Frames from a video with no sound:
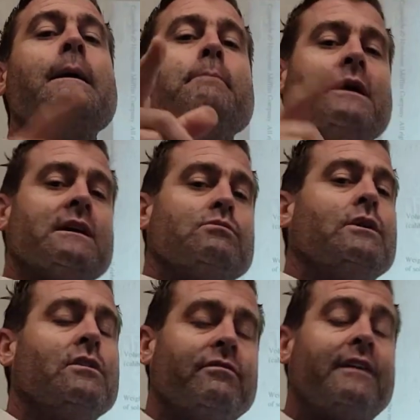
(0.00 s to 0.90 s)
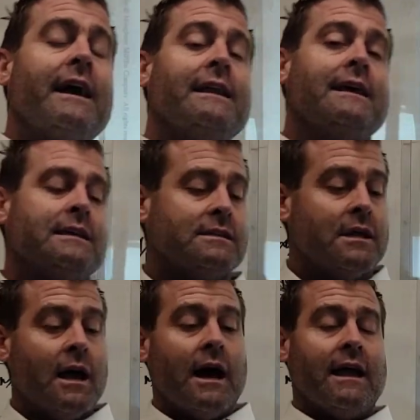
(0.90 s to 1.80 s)
Because what you'll find is,
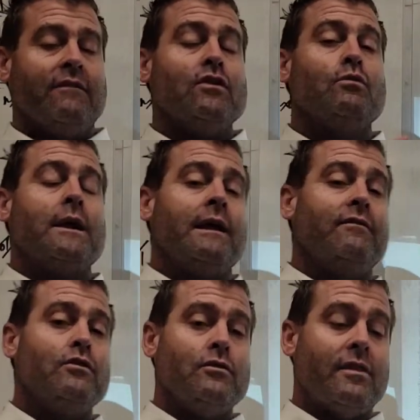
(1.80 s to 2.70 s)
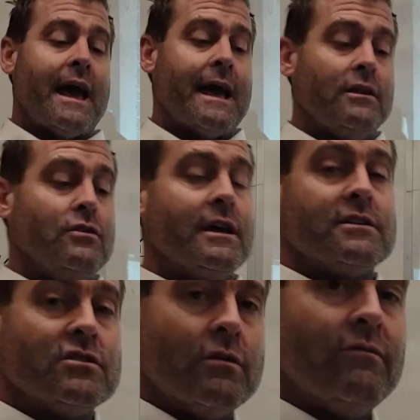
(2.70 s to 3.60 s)
if you do that and you get a
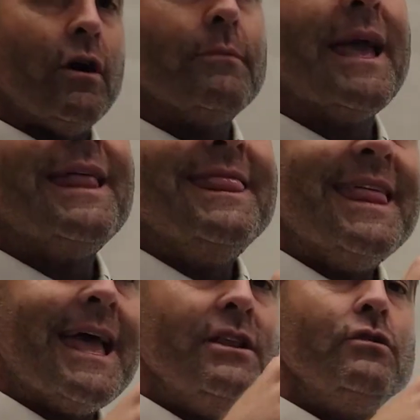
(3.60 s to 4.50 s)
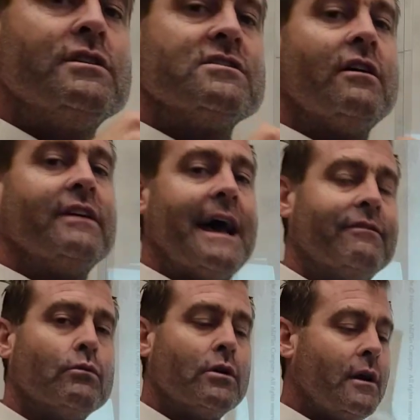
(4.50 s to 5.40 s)
certain volume and then you dissolve it
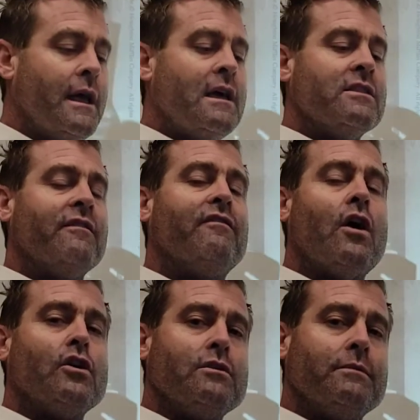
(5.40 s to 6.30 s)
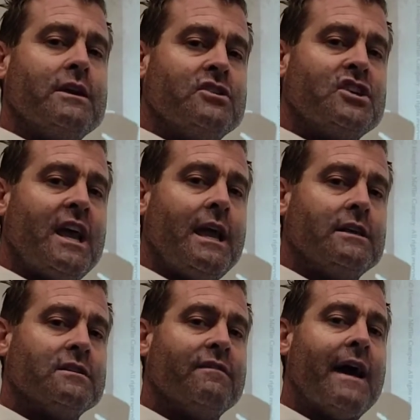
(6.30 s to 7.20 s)
afterward, the volume can
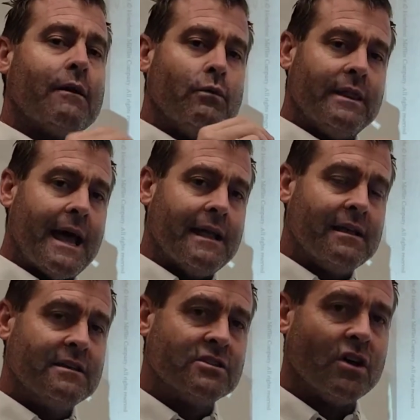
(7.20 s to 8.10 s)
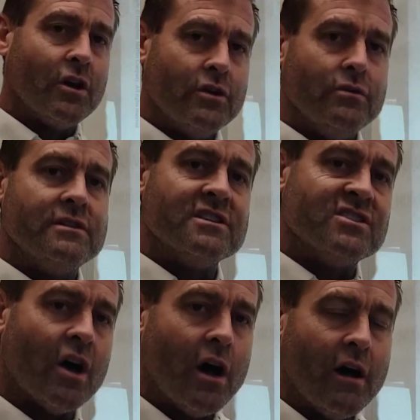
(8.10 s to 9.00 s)
change. In fact, when that solute
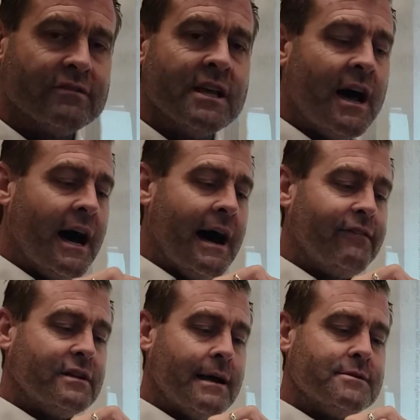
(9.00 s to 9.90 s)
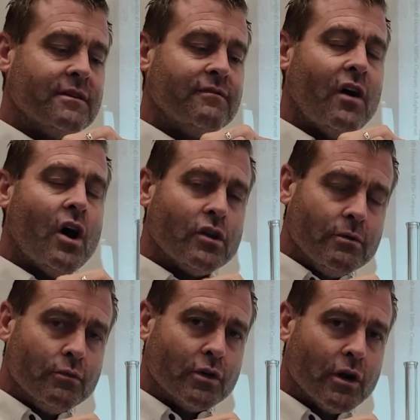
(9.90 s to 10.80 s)
dissolves, oftentimes the
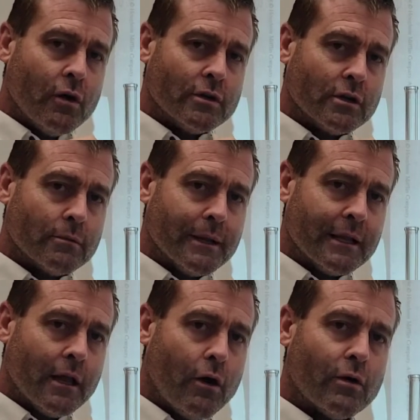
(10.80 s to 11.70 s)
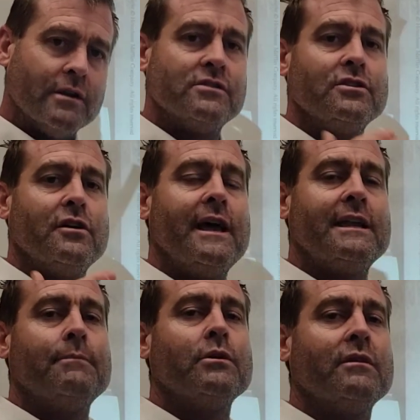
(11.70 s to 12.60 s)
volume will go a little bit lower, and so you'll end
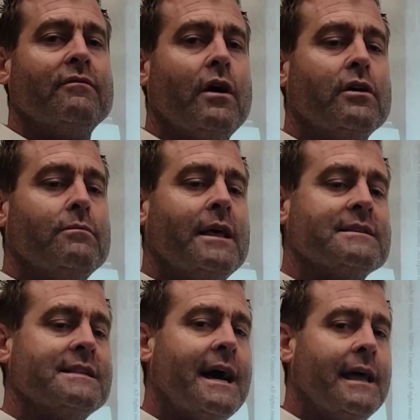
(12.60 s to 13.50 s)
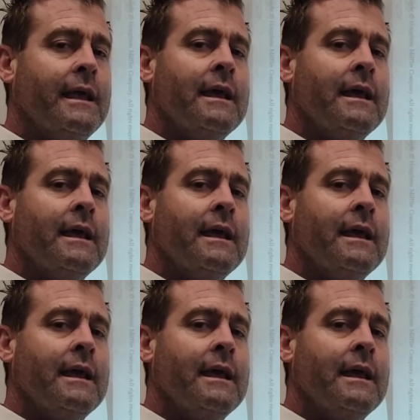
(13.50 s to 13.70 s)
up with a volume that's not